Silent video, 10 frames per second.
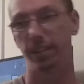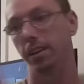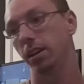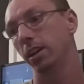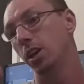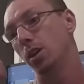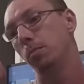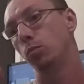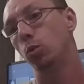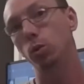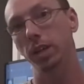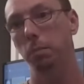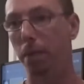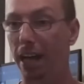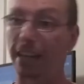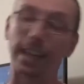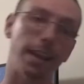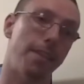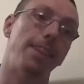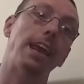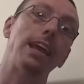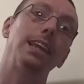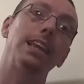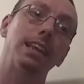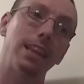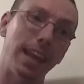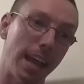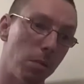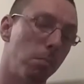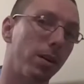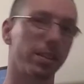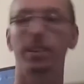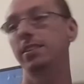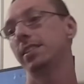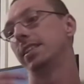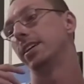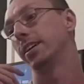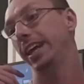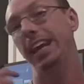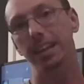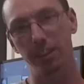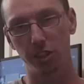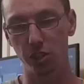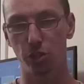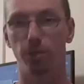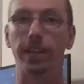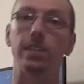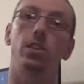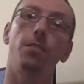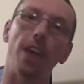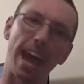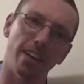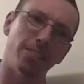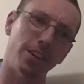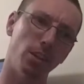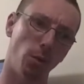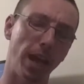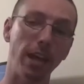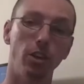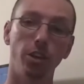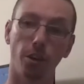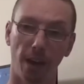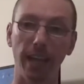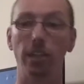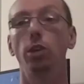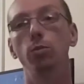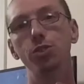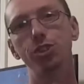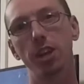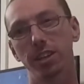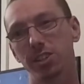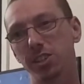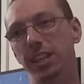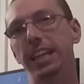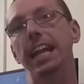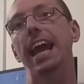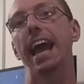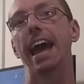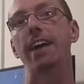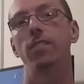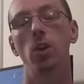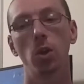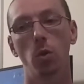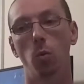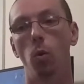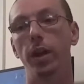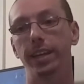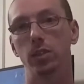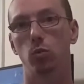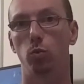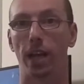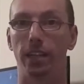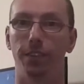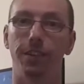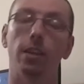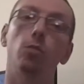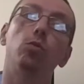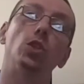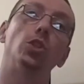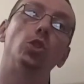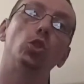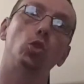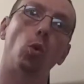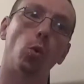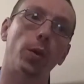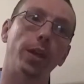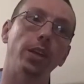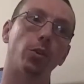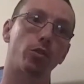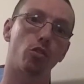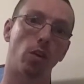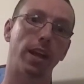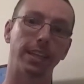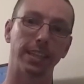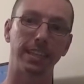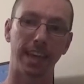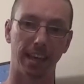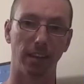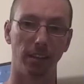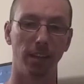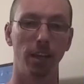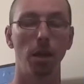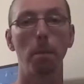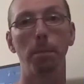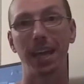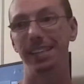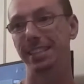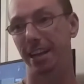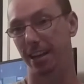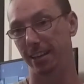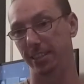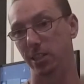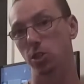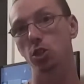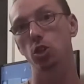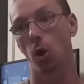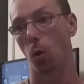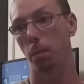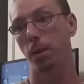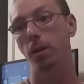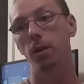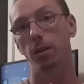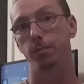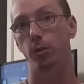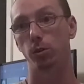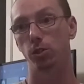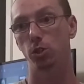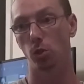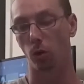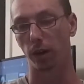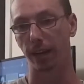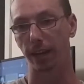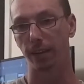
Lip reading: the ruling body, the landmarks, the industries of every location you're in. You just need to have what is relevant for the story you're trying to tell based on the scope of your story.